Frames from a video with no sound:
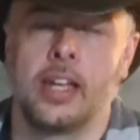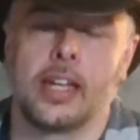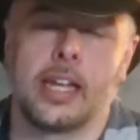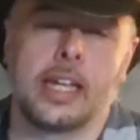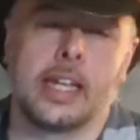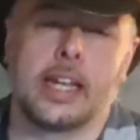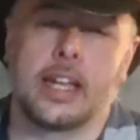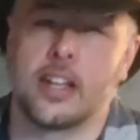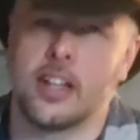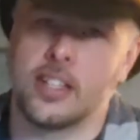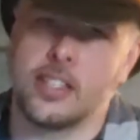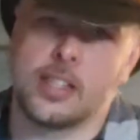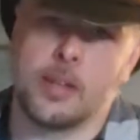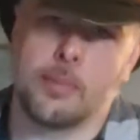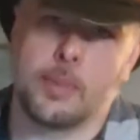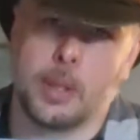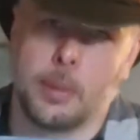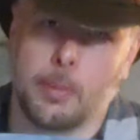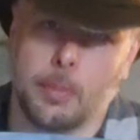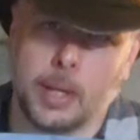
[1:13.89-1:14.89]
Can I cut
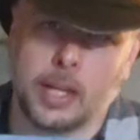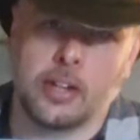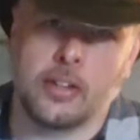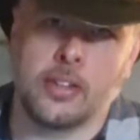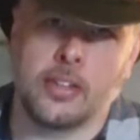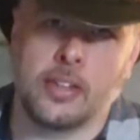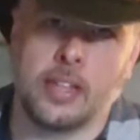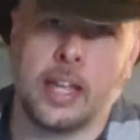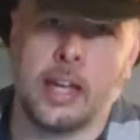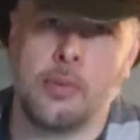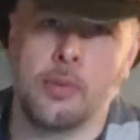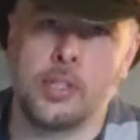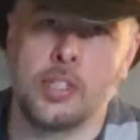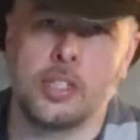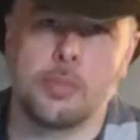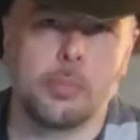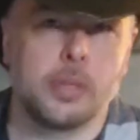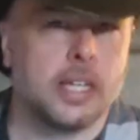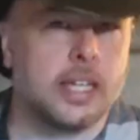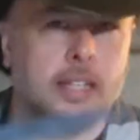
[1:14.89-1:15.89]
something bigger than that with
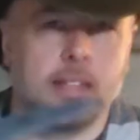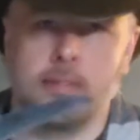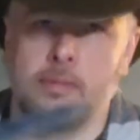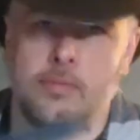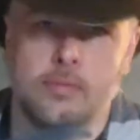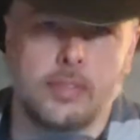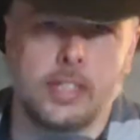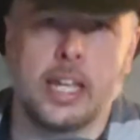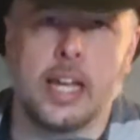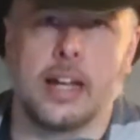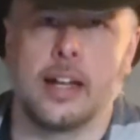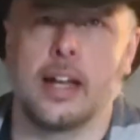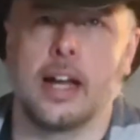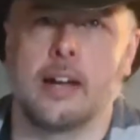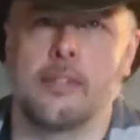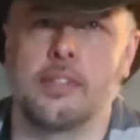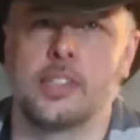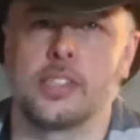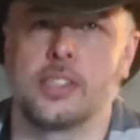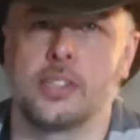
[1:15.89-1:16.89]
this blade? Yeah,
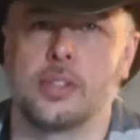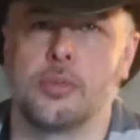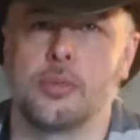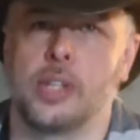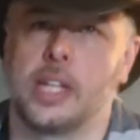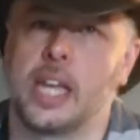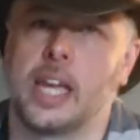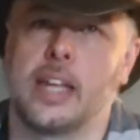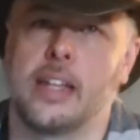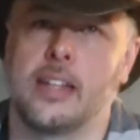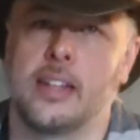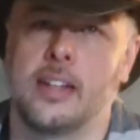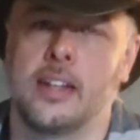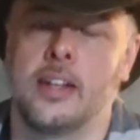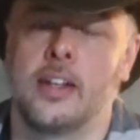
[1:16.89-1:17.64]
obviously we can.